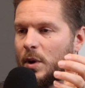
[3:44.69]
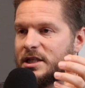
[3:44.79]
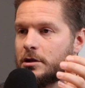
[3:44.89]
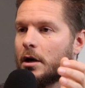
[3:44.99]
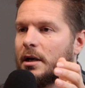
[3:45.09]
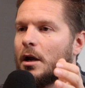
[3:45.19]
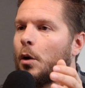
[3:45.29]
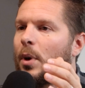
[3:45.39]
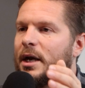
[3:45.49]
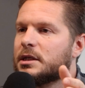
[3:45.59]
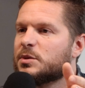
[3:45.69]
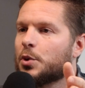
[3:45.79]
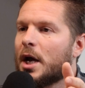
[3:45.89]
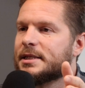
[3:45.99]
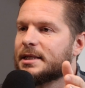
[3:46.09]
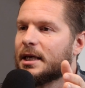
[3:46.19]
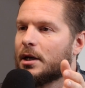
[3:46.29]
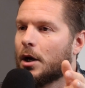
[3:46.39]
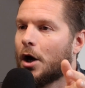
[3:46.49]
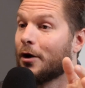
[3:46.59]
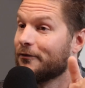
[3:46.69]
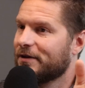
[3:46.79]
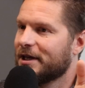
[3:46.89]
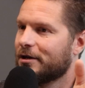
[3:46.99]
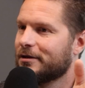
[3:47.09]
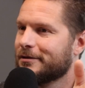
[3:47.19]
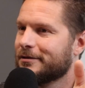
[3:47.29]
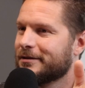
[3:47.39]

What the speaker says: started out by just pricing it on feel.